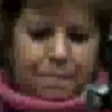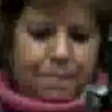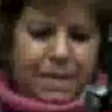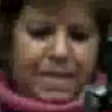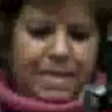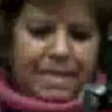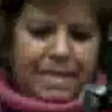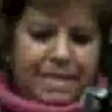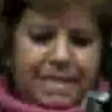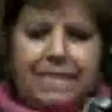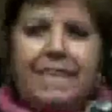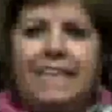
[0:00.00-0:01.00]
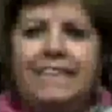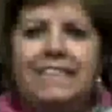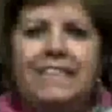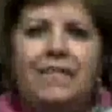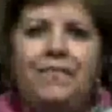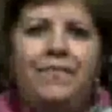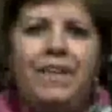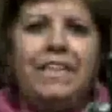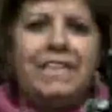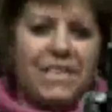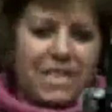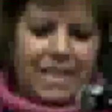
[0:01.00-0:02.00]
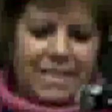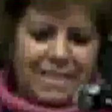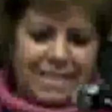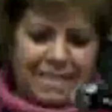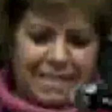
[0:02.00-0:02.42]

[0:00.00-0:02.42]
But the day is not finished yet.